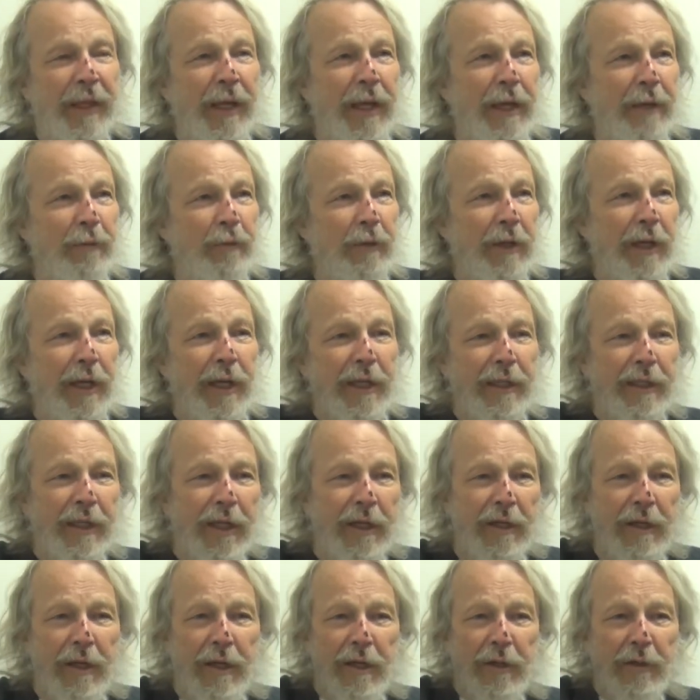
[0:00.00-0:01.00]
And we had to
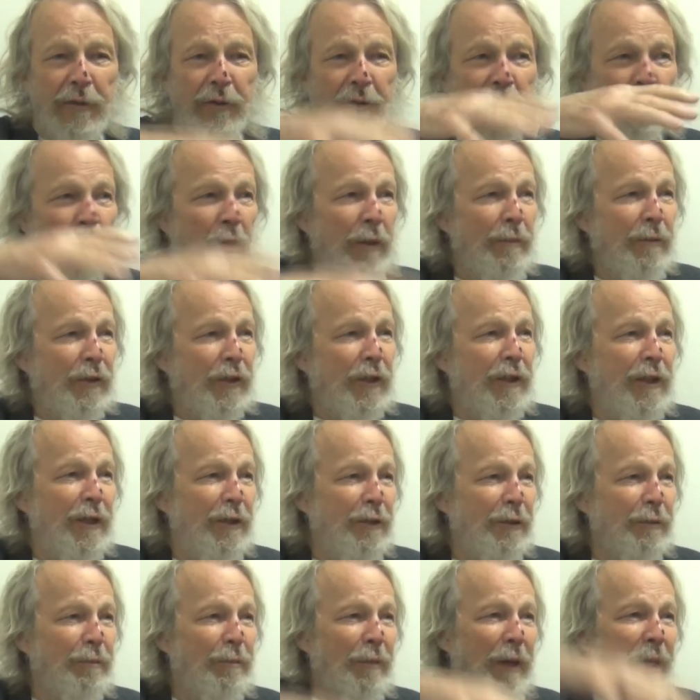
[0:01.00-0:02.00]
close the women's
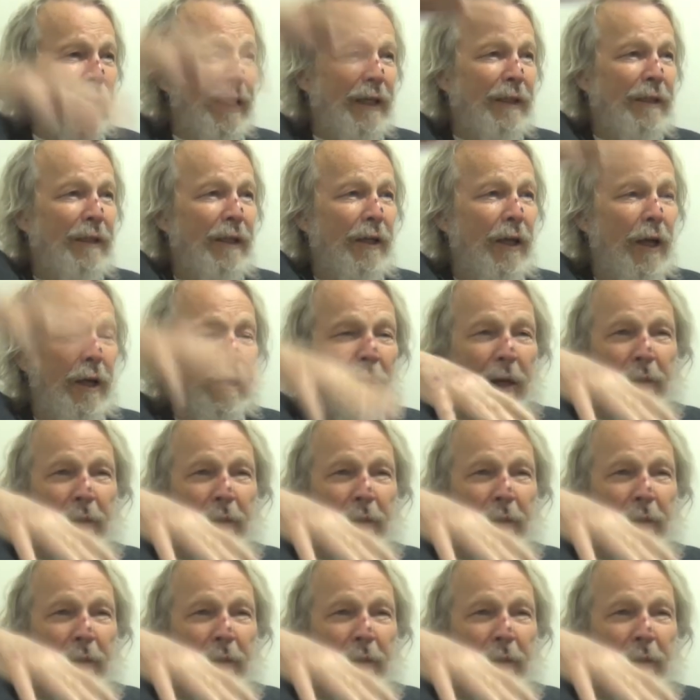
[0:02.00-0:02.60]
clothes back uh,